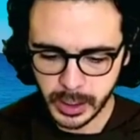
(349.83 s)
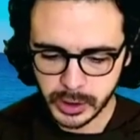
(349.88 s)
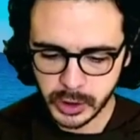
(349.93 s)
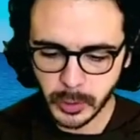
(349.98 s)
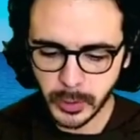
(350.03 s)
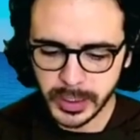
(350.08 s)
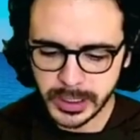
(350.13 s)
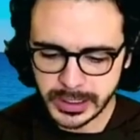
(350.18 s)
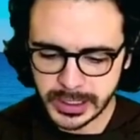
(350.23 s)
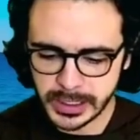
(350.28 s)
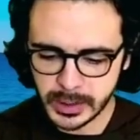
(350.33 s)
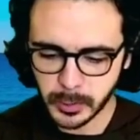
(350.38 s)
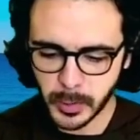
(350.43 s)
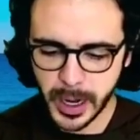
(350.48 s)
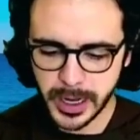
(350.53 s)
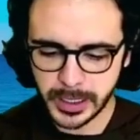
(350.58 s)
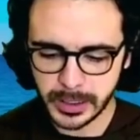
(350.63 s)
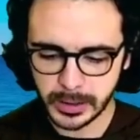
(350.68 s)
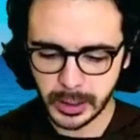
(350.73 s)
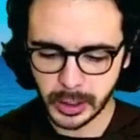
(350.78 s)
So, what does this
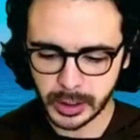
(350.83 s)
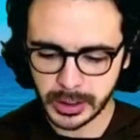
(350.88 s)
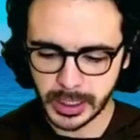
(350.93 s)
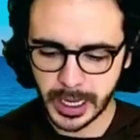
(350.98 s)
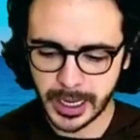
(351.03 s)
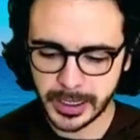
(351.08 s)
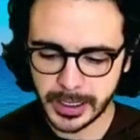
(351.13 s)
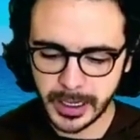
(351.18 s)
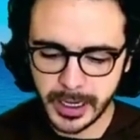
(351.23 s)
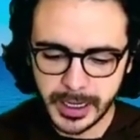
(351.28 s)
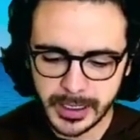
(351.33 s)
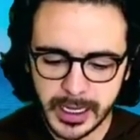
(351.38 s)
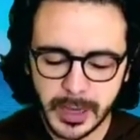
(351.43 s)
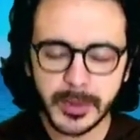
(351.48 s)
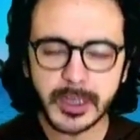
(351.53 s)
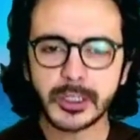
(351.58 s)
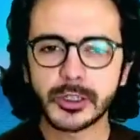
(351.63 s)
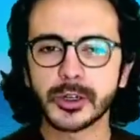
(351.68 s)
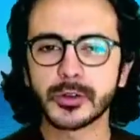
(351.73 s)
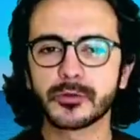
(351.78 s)
waiting look like? Let
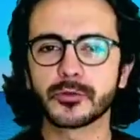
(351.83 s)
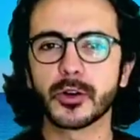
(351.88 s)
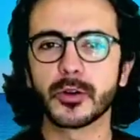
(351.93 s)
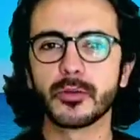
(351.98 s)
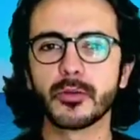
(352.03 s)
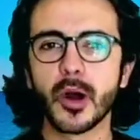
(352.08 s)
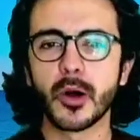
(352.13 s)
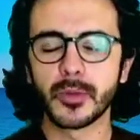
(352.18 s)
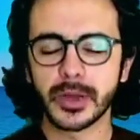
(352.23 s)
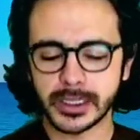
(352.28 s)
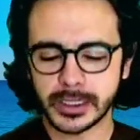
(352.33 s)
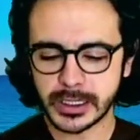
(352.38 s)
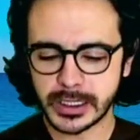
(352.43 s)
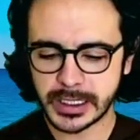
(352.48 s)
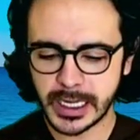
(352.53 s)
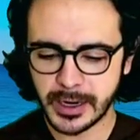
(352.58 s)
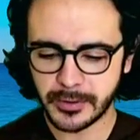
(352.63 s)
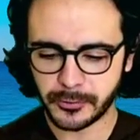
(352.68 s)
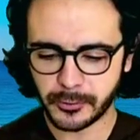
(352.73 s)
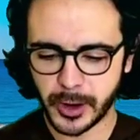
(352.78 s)
me turn for a moment to
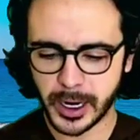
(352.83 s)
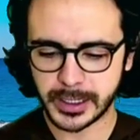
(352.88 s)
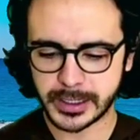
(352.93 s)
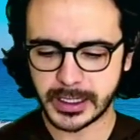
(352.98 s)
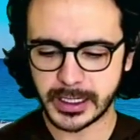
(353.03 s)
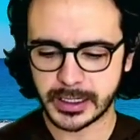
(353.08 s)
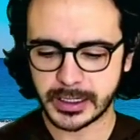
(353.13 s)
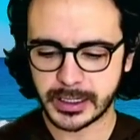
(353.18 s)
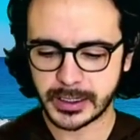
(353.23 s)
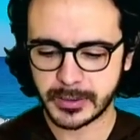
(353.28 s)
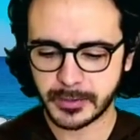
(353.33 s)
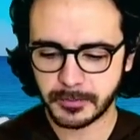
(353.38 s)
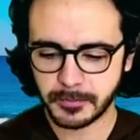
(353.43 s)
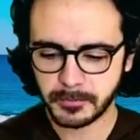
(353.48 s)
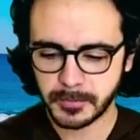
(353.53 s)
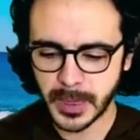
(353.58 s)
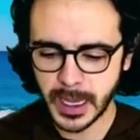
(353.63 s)
St. Francis.